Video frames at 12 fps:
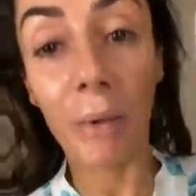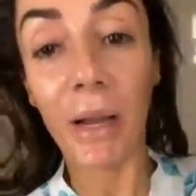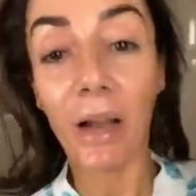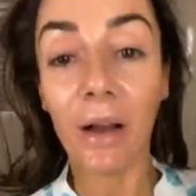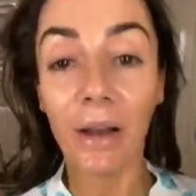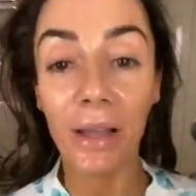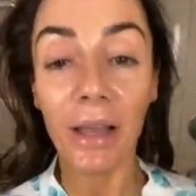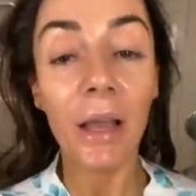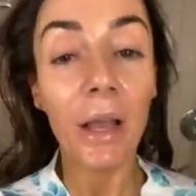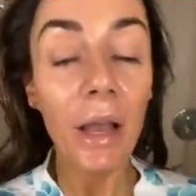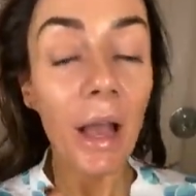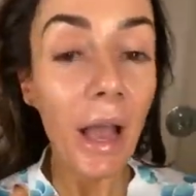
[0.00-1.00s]
of my
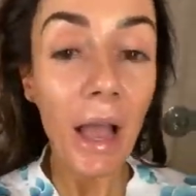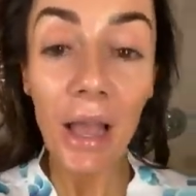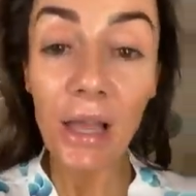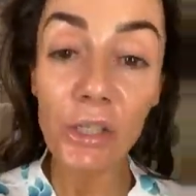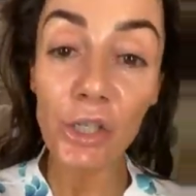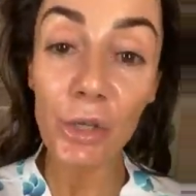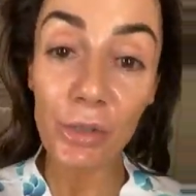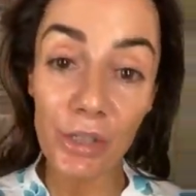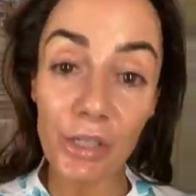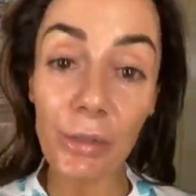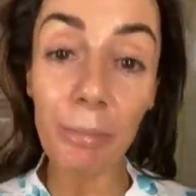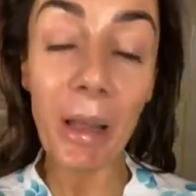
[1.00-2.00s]
high-end
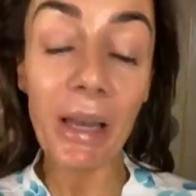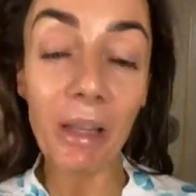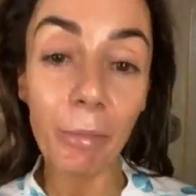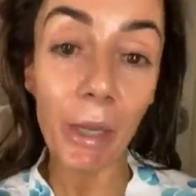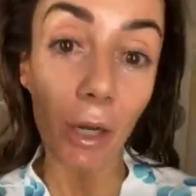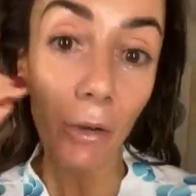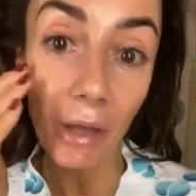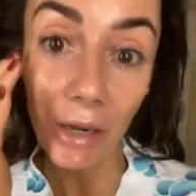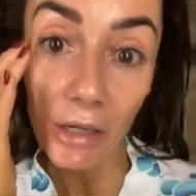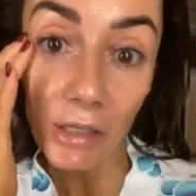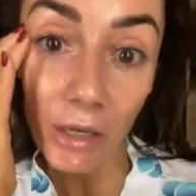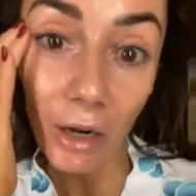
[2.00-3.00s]
users and many of my glow
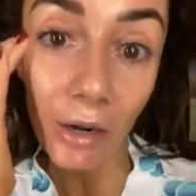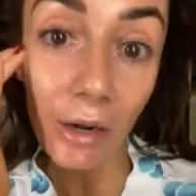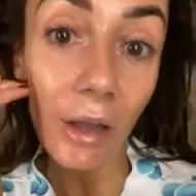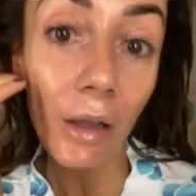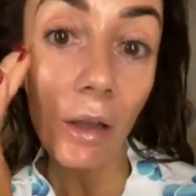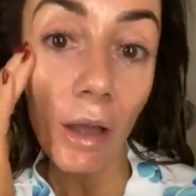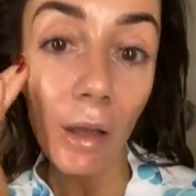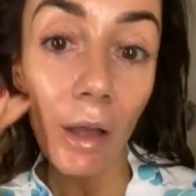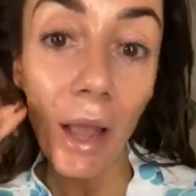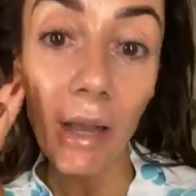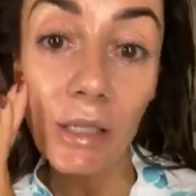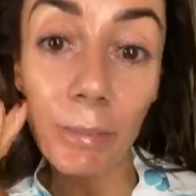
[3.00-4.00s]
getters are
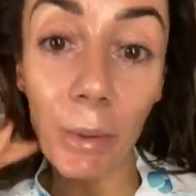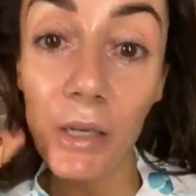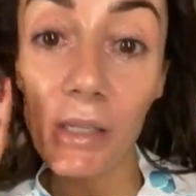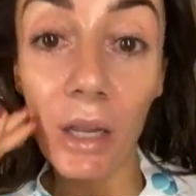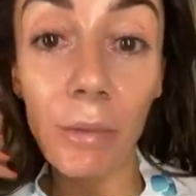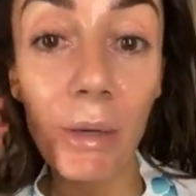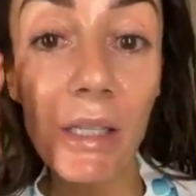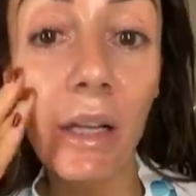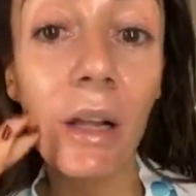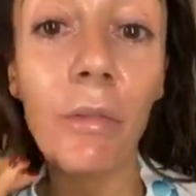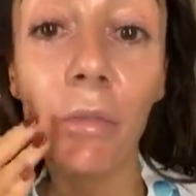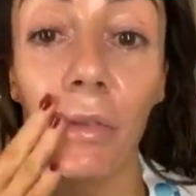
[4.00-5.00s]
experts like
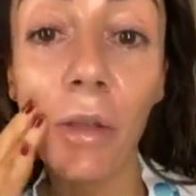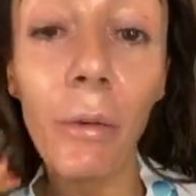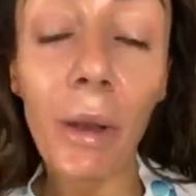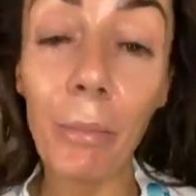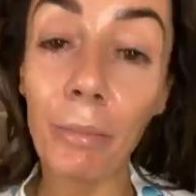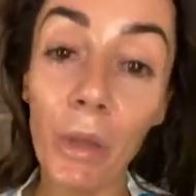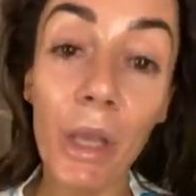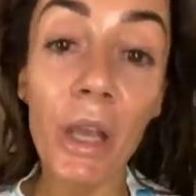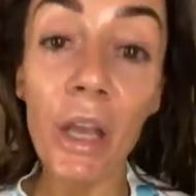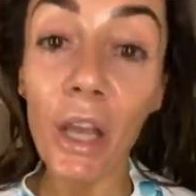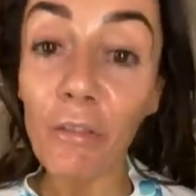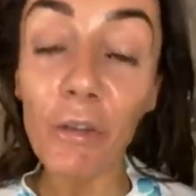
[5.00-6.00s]
myself. So
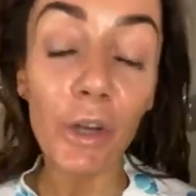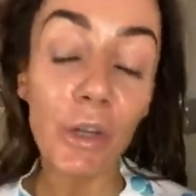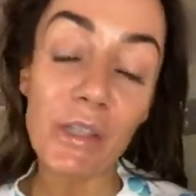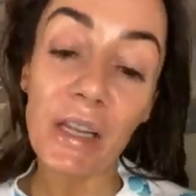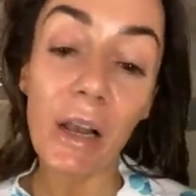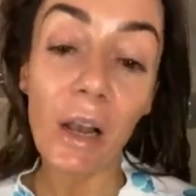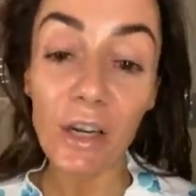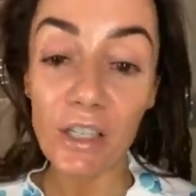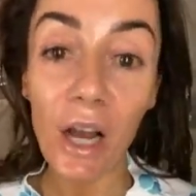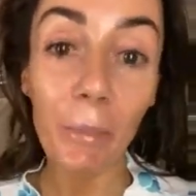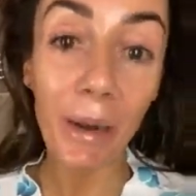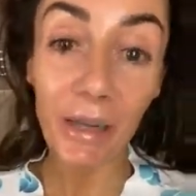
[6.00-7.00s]
if you're using it a long
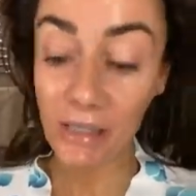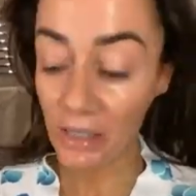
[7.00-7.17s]
time, any